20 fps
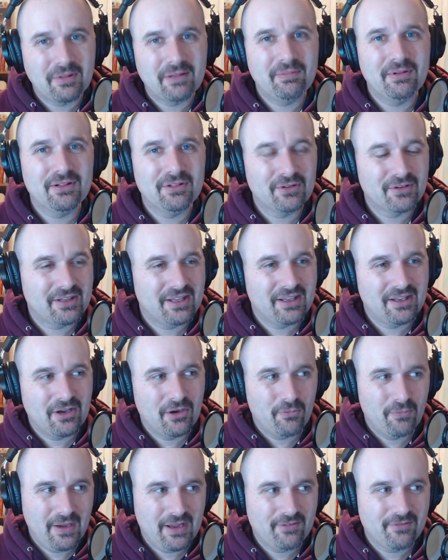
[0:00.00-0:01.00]
be looking
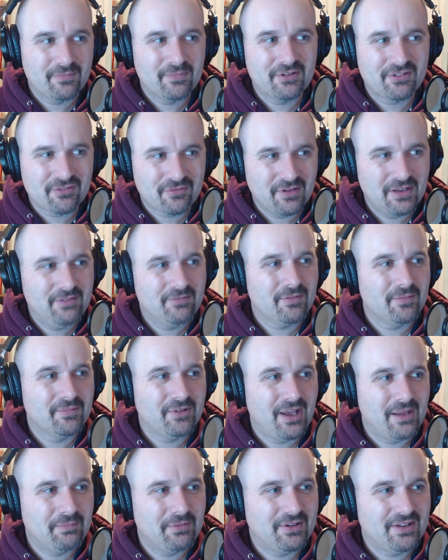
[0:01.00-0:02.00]
away from the screen from
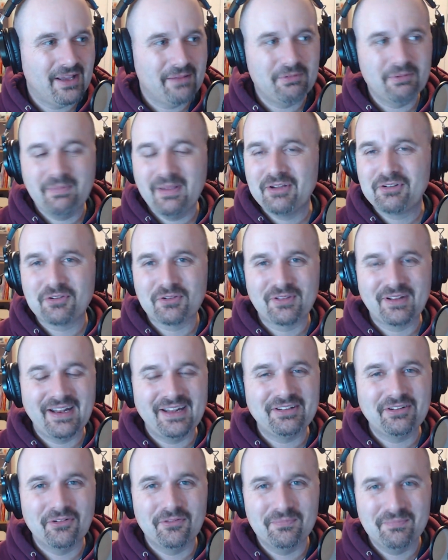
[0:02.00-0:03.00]
time to time to make sure that I
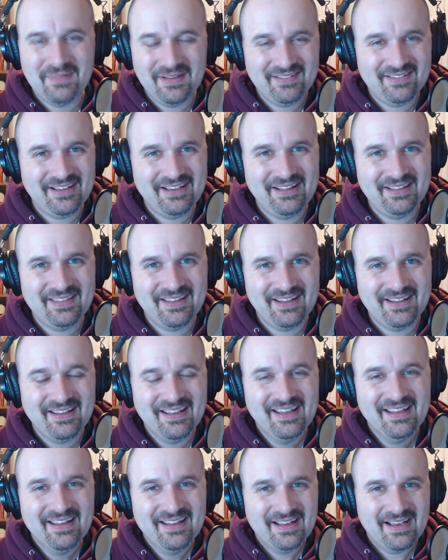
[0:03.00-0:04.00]
don't miss anything.
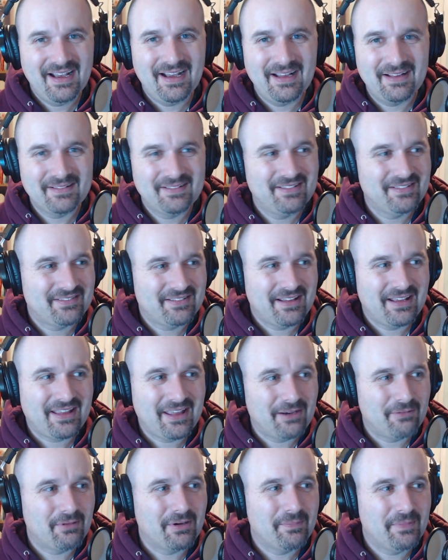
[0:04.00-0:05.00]
Just
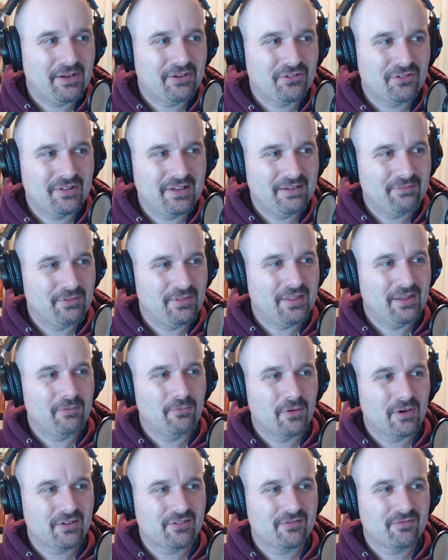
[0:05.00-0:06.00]
kind of want to make sure that everything
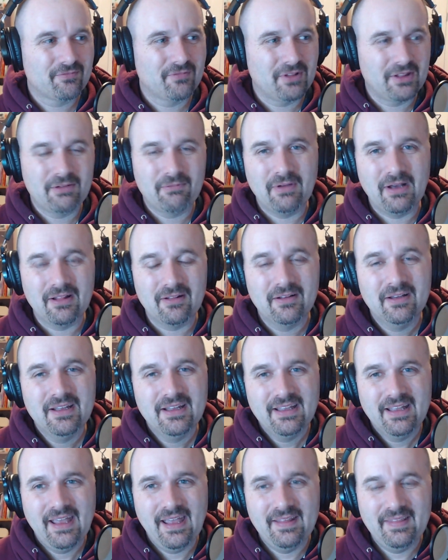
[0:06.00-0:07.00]
works really well.
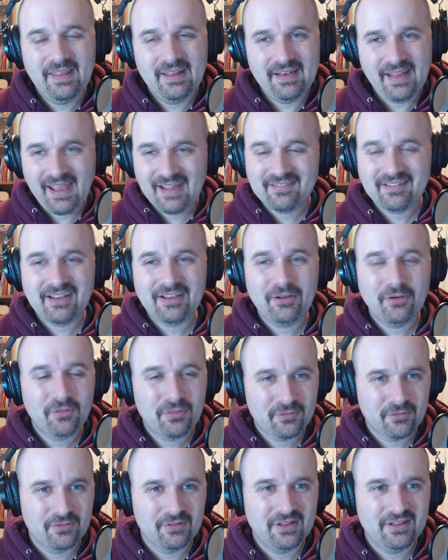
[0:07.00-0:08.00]
And then as I go
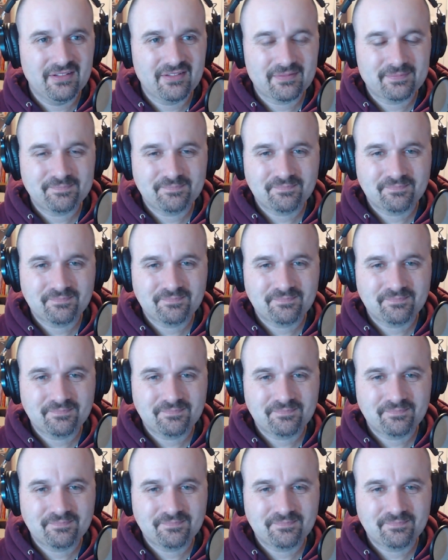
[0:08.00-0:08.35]
through this,